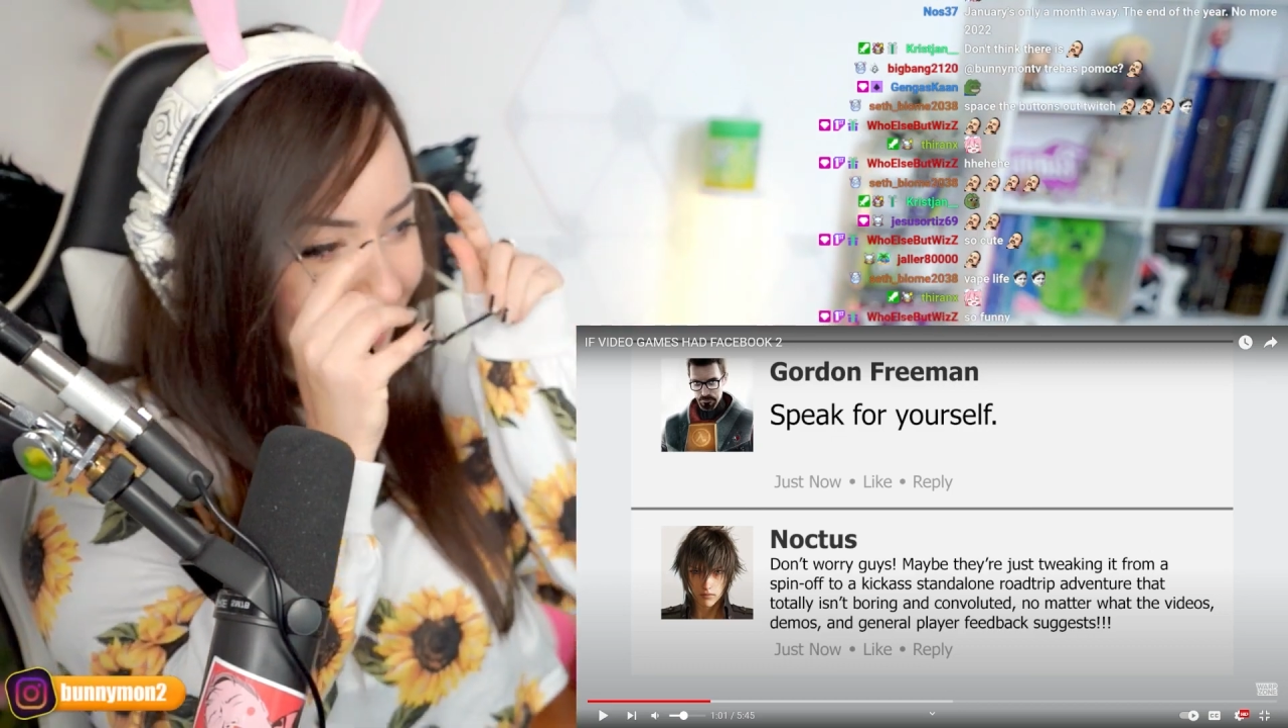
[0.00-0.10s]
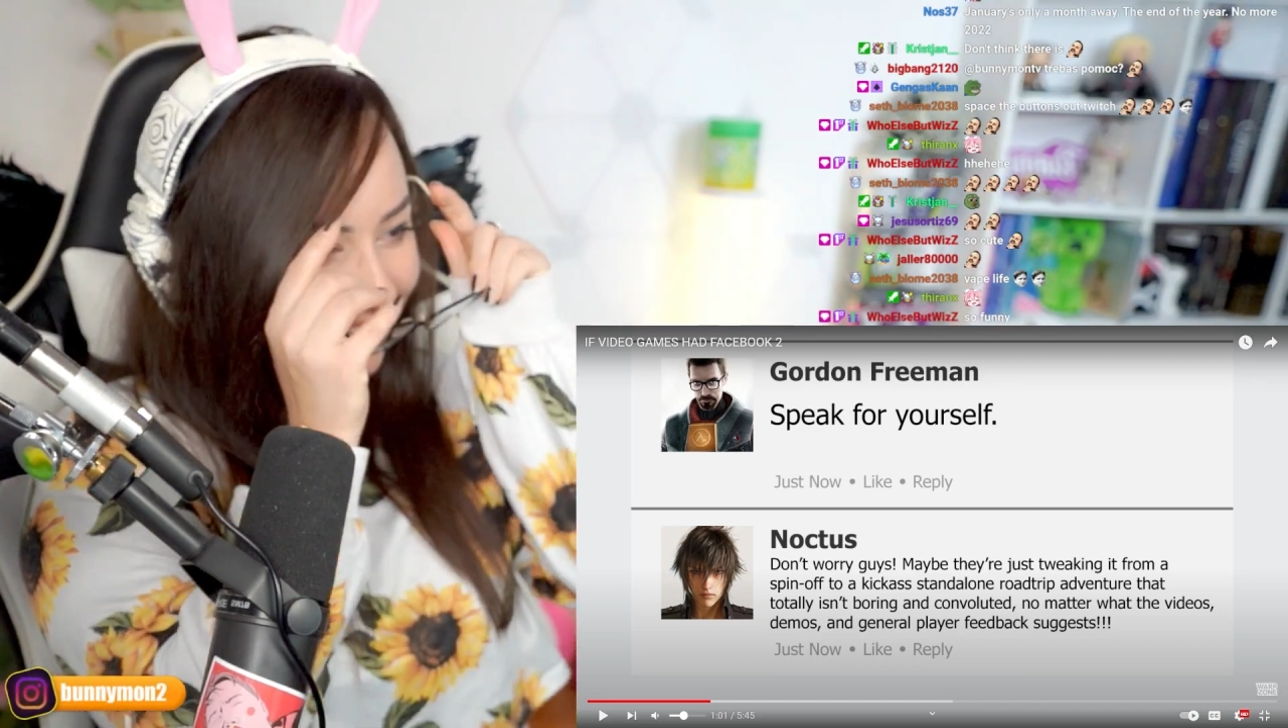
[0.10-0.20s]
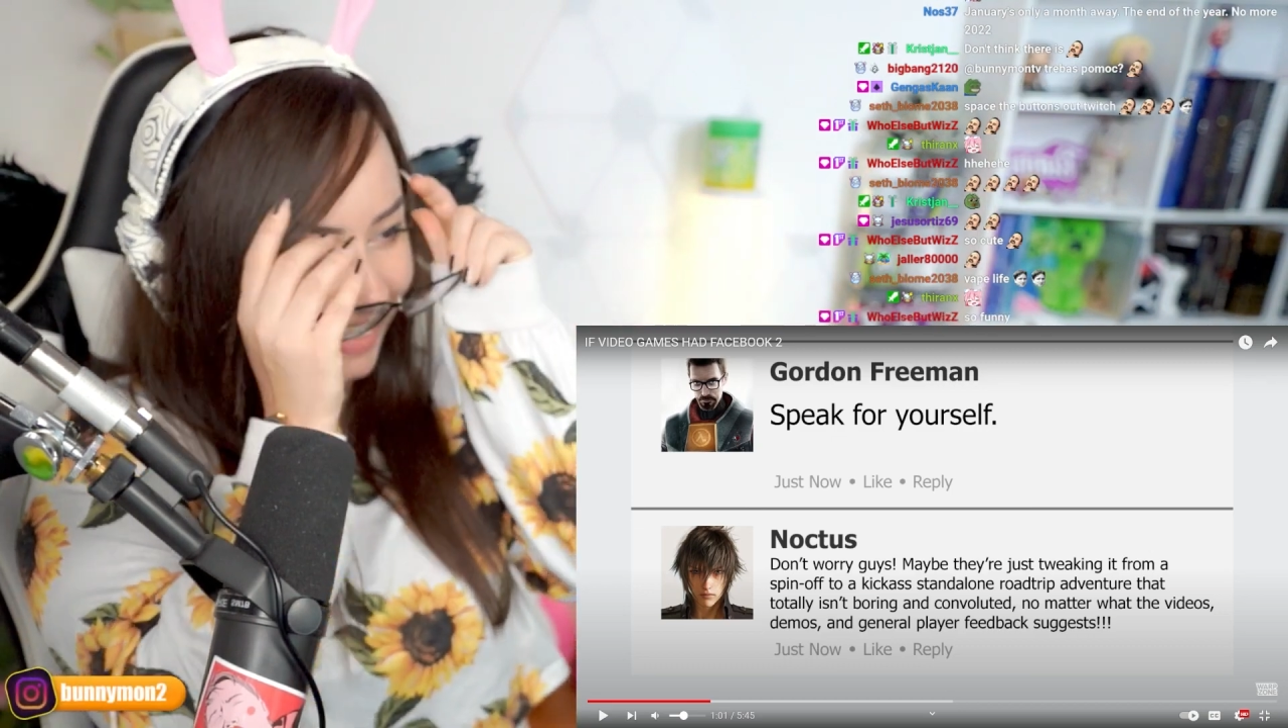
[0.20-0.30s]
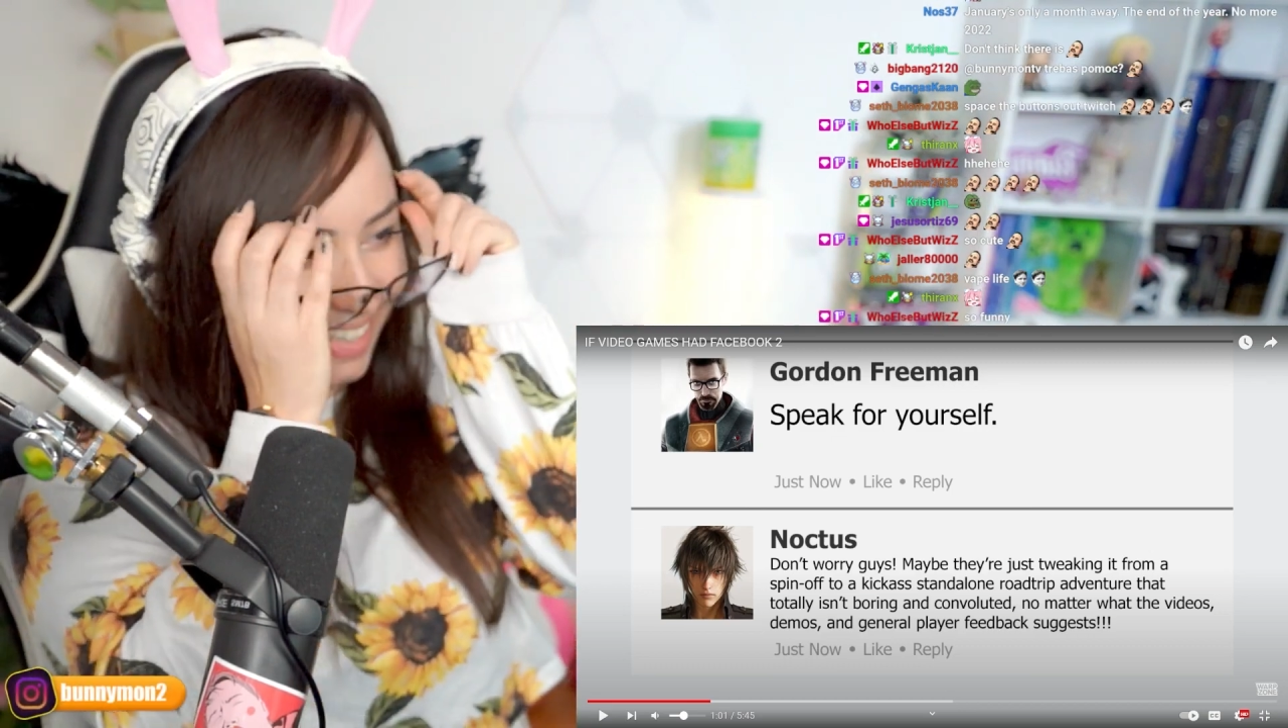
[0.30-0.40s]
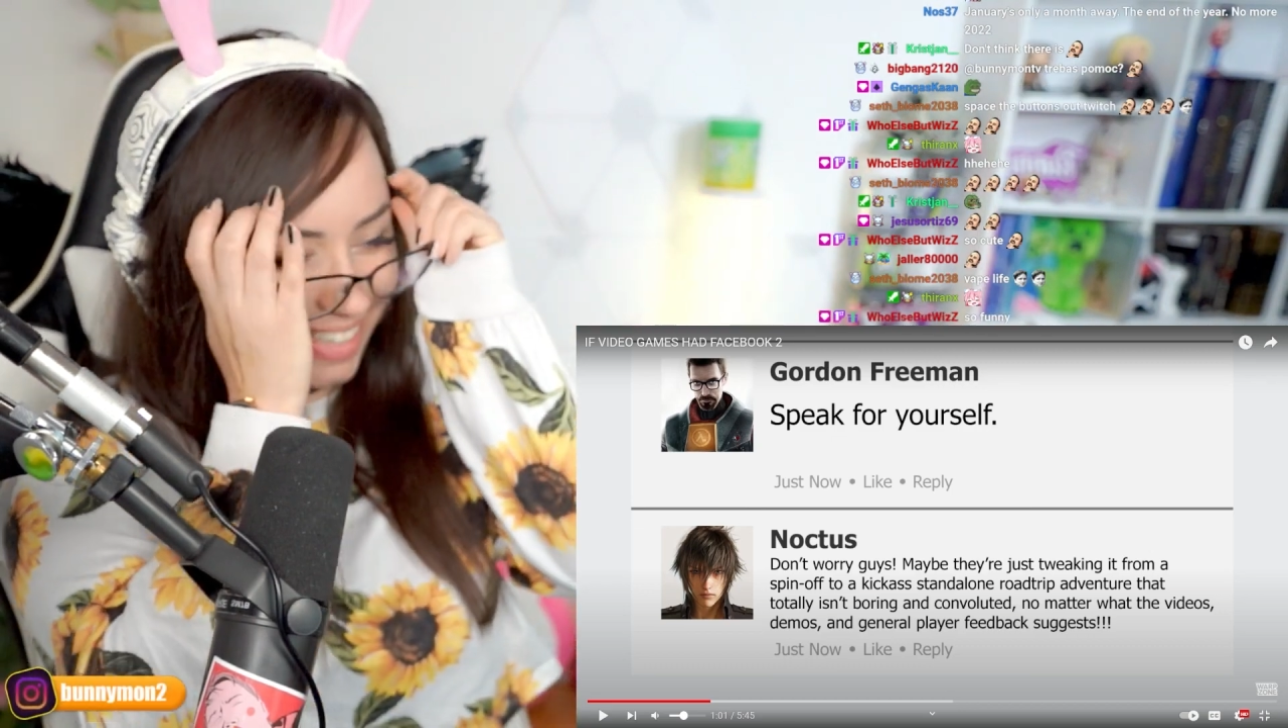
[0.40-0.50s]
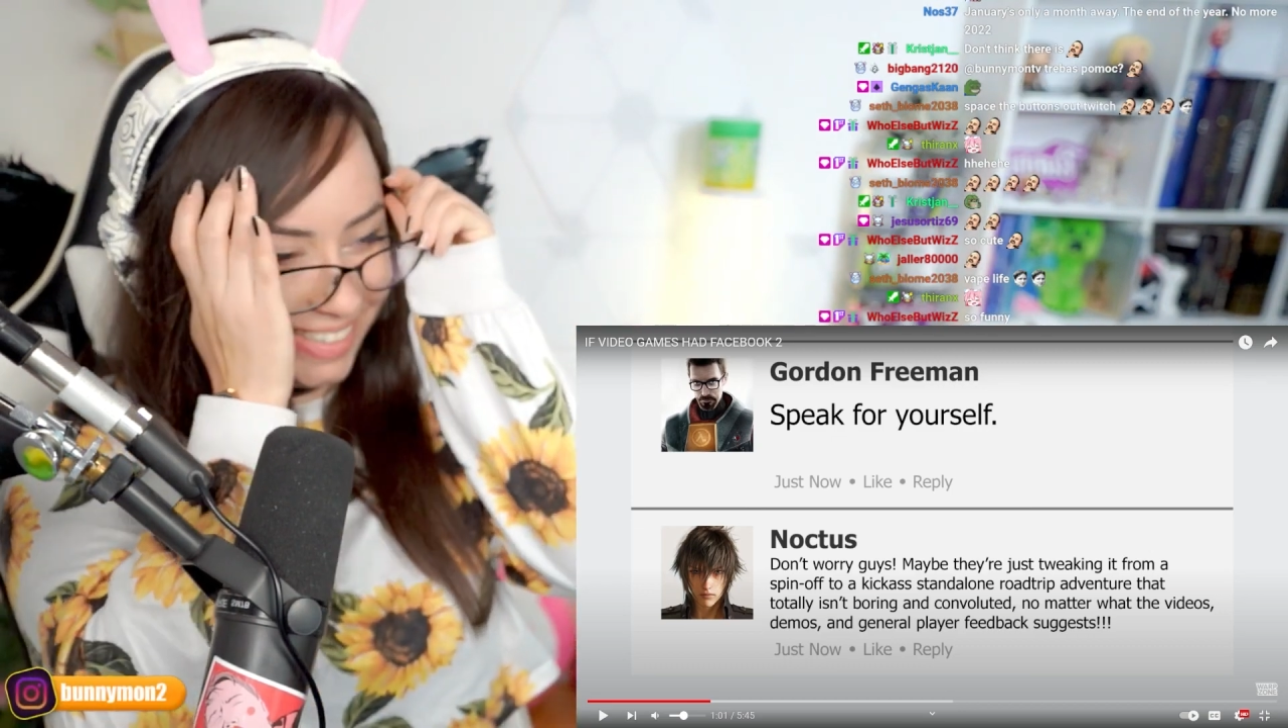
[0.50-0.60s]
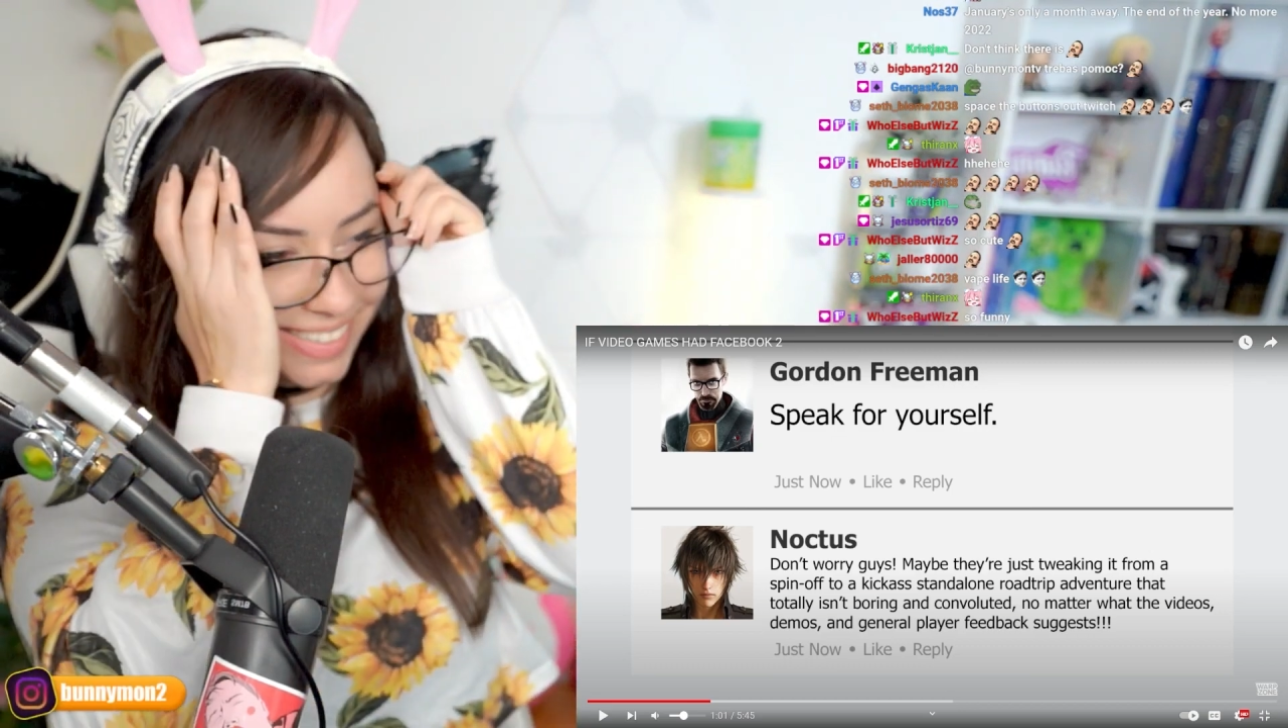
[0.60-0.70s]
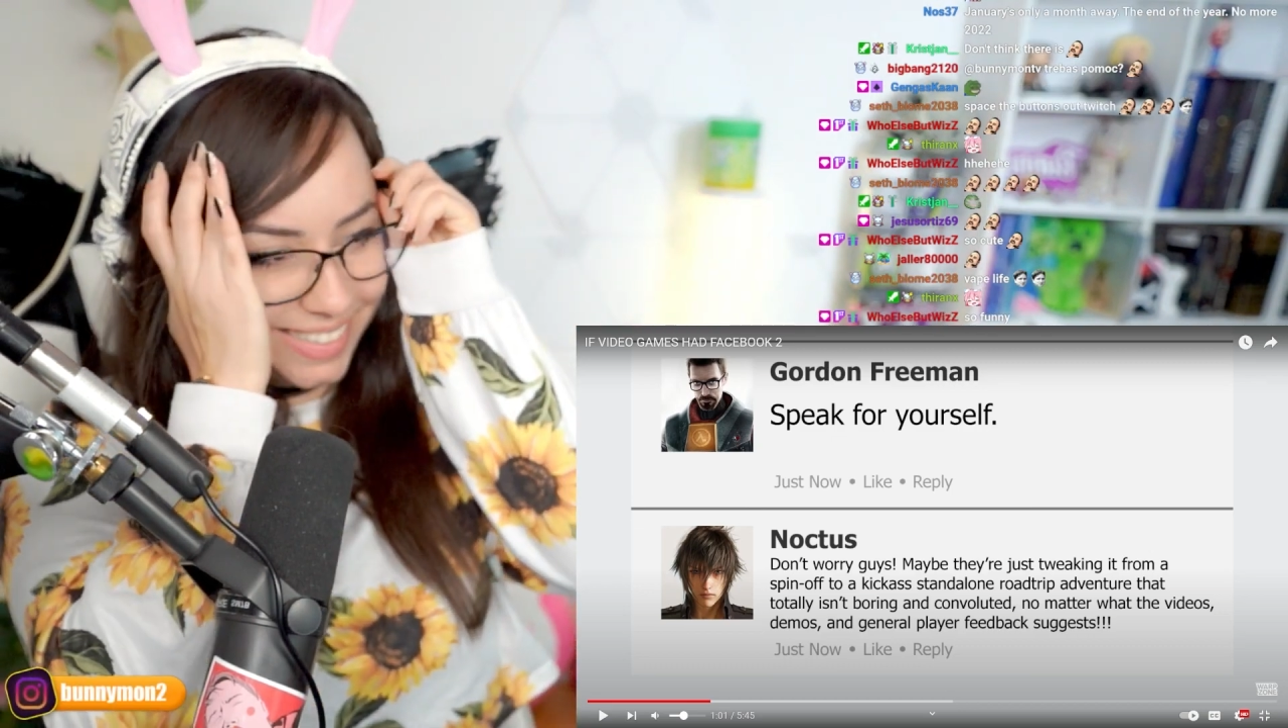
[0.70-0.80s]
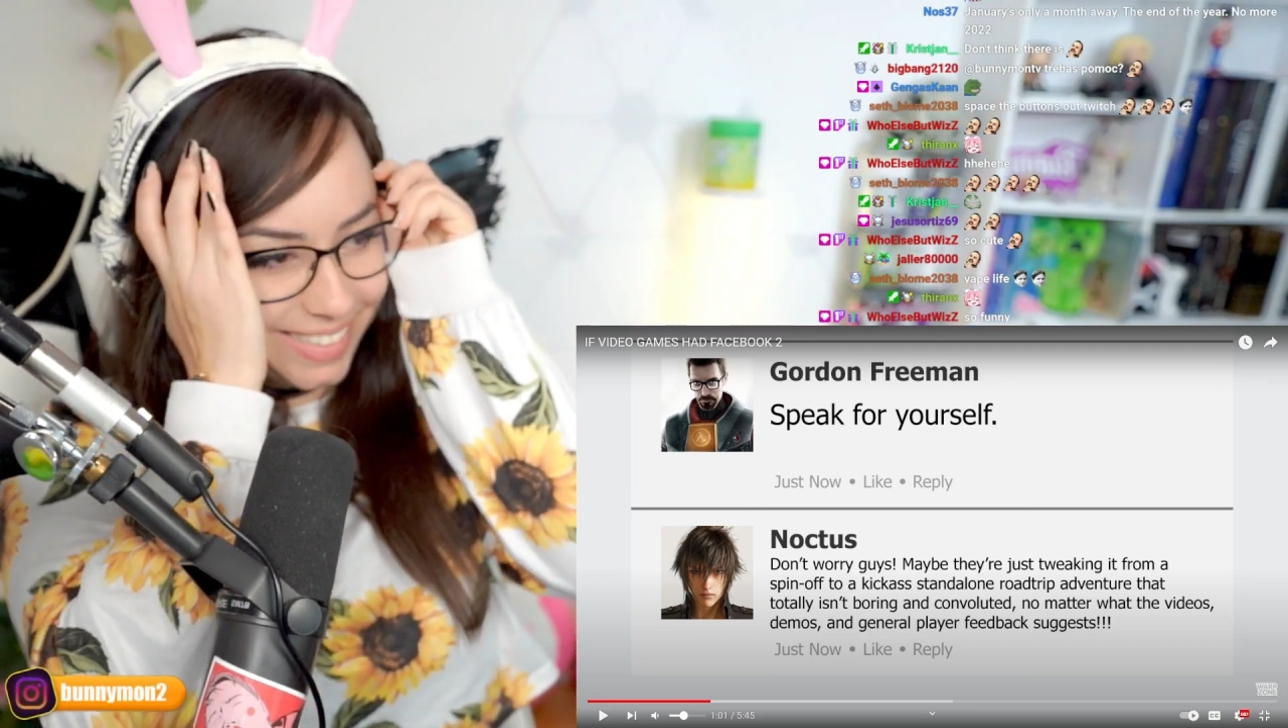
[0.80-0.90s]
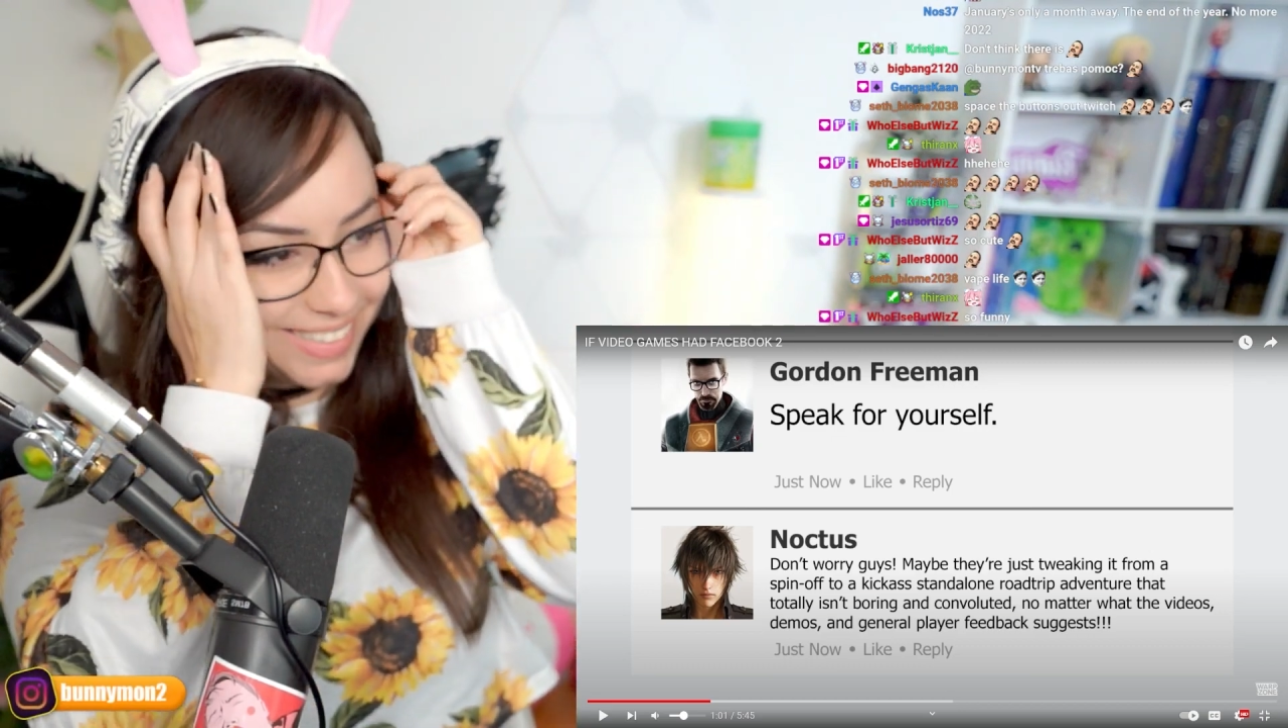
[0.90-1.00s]
my
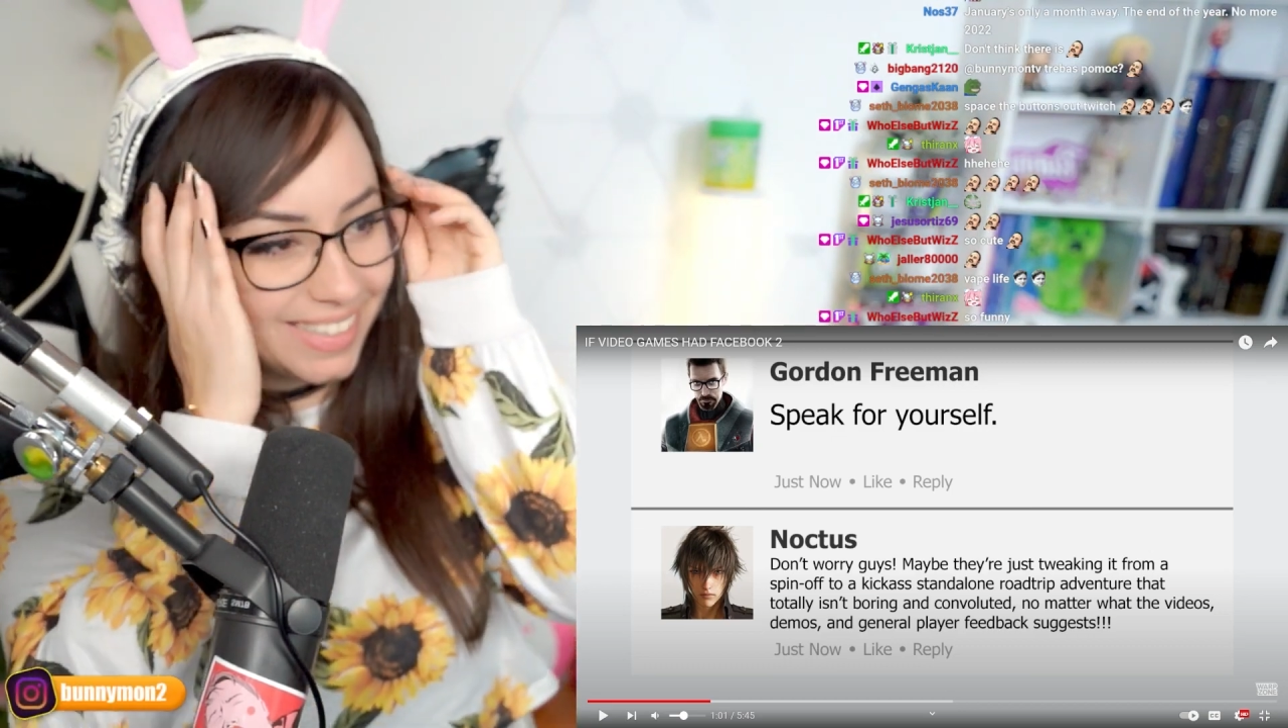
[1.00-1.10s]
goodness.